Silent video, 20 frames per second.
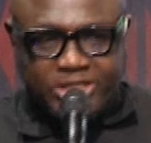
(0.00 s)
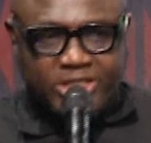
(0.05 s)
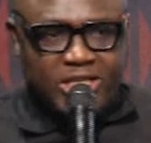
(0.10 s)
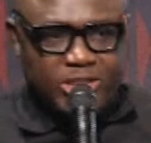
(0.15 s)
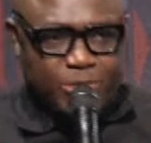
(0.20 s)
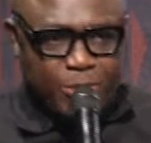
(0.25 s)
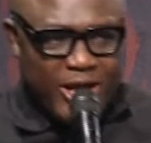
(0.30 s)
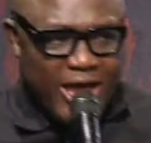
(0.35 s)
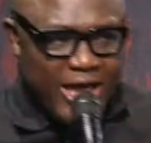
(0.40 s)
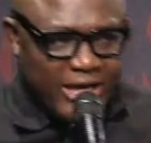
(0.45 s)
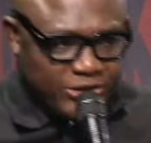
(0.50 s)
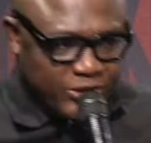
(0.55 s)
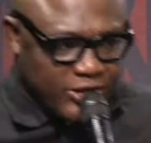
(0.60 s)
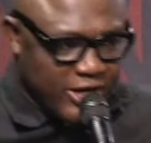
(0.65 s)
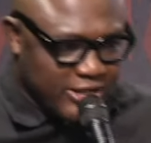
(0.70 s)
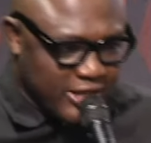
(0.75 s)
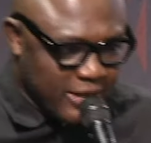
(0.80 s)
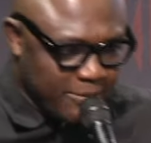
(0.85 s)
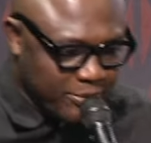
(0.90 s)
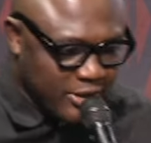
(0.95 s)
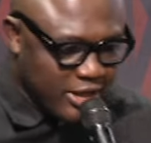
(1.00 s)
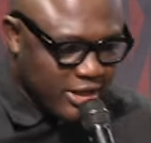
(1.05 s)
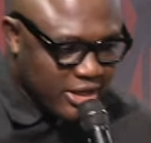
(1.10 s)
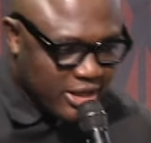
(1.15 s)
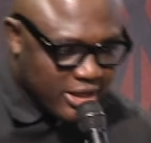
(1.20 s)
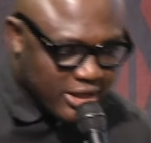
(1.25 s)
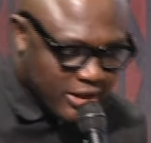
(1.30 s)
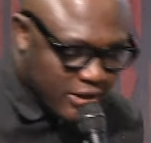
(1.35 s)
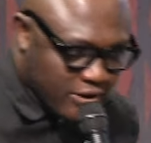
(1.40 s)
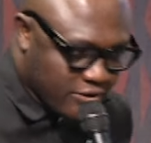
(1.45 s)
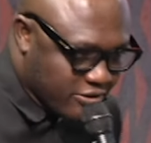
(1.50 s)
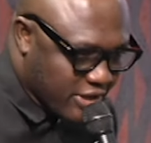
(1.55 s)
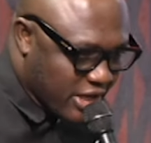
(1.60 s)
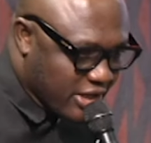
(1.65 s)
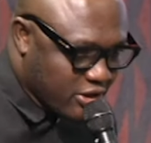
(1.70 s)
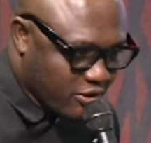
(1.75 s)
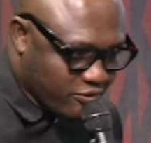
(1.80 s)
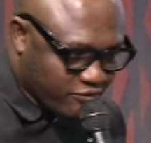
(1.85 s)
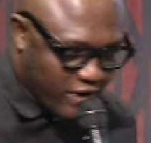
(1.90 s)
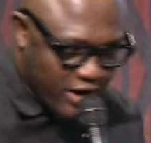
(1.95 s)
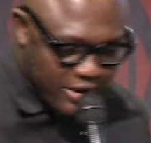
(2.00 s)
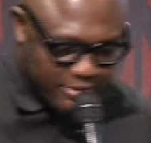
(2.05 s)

let's put our hands together. Thank you very